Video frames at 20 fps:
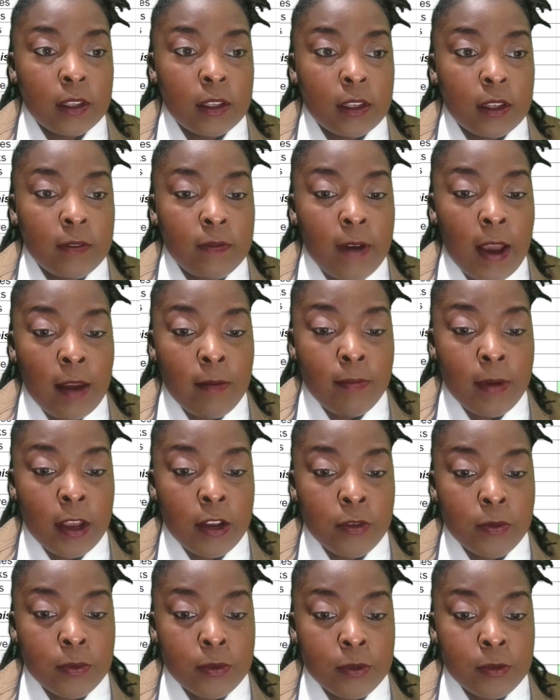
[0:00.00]
5
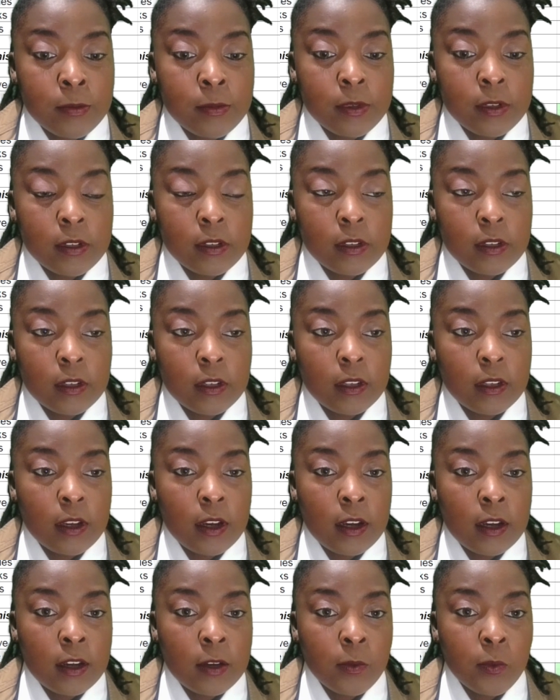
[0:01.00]
bedrooms,
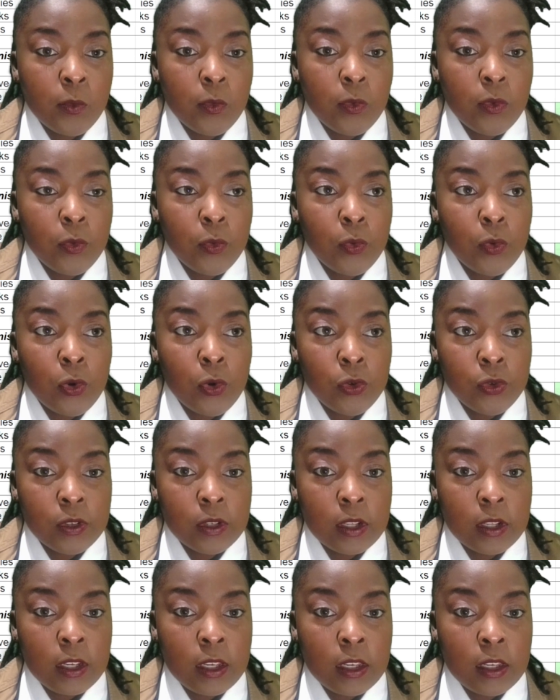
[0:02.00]
the
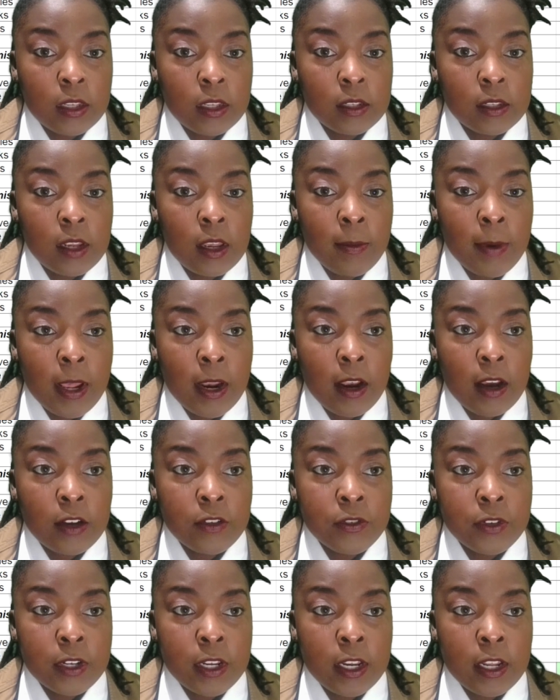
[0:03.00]
grossly is about
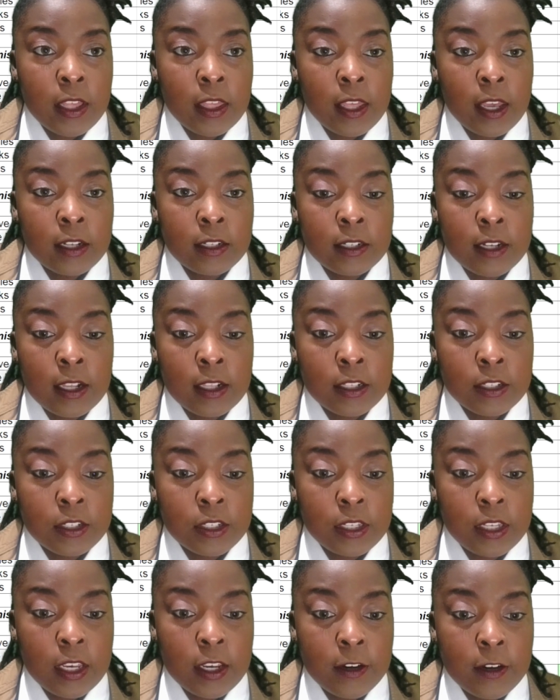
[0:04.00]
$180,000 a
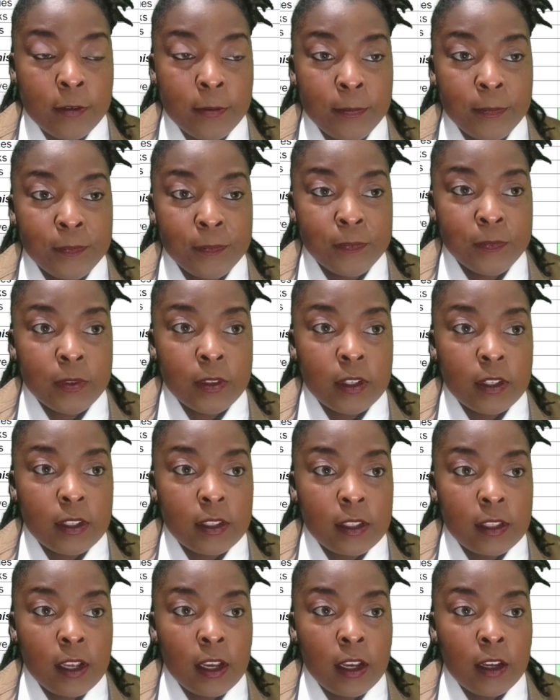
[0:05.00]
year.
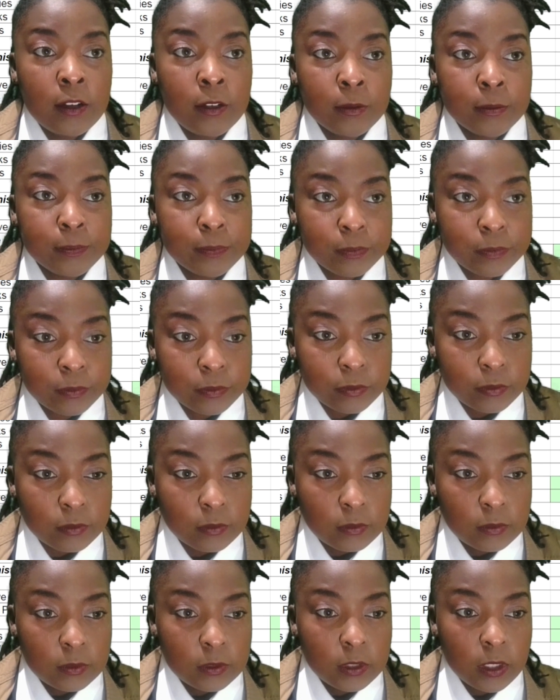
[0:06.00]
Now,
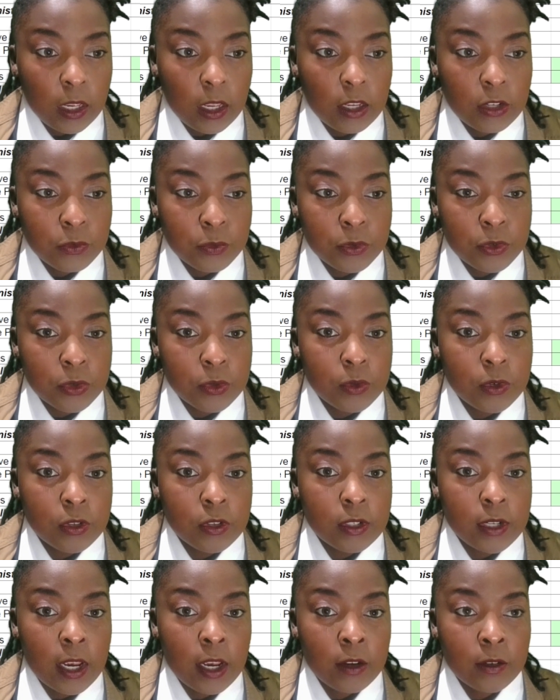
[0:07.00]
as we scroll
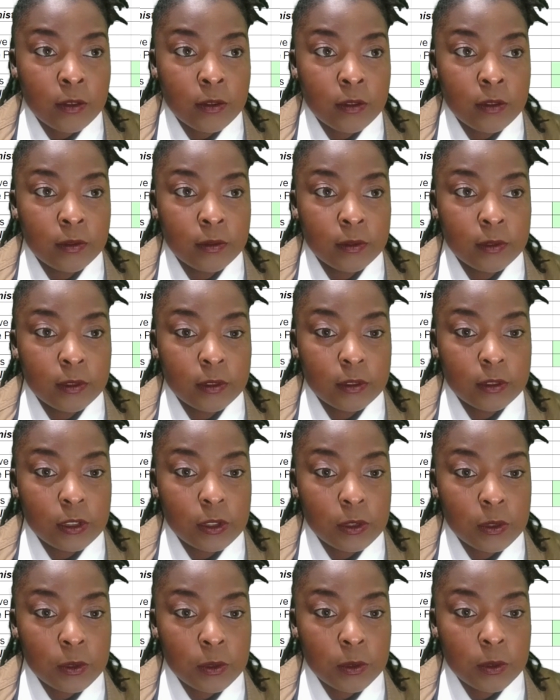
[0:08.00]
down
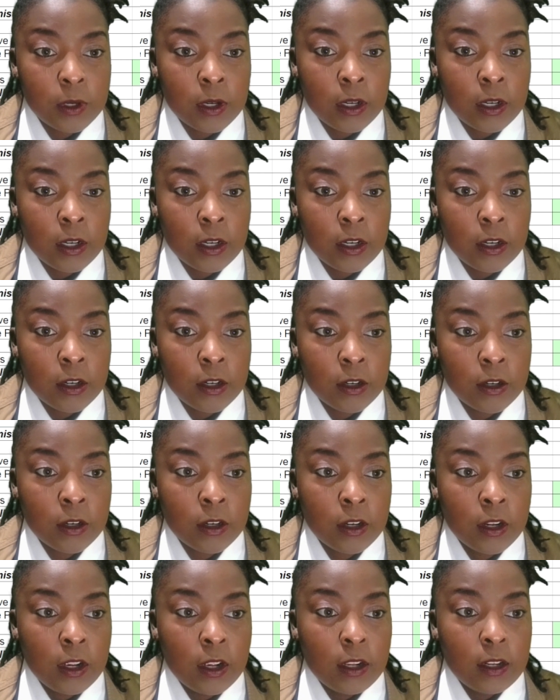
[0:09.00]
to our
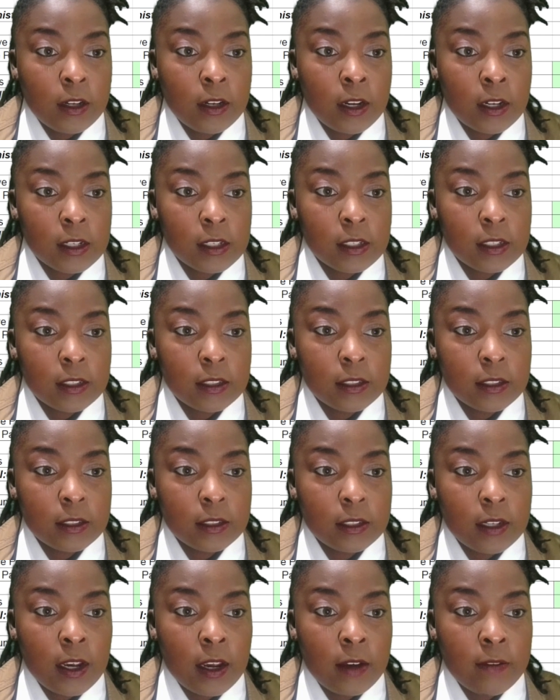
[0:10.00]
next
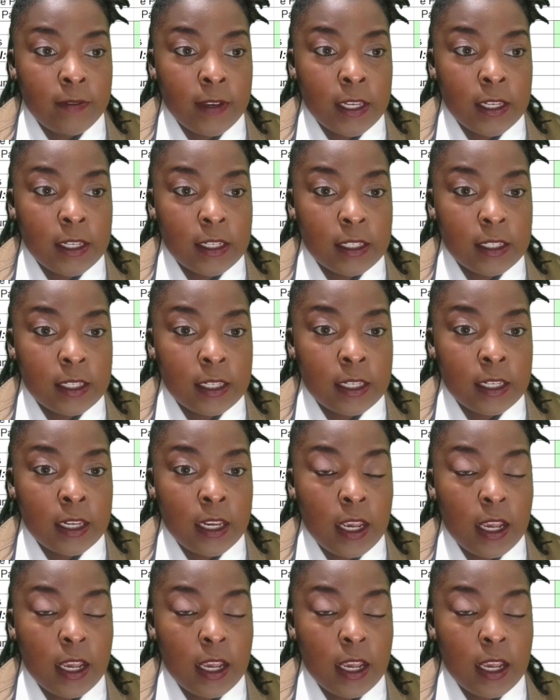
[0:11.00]
vacancy,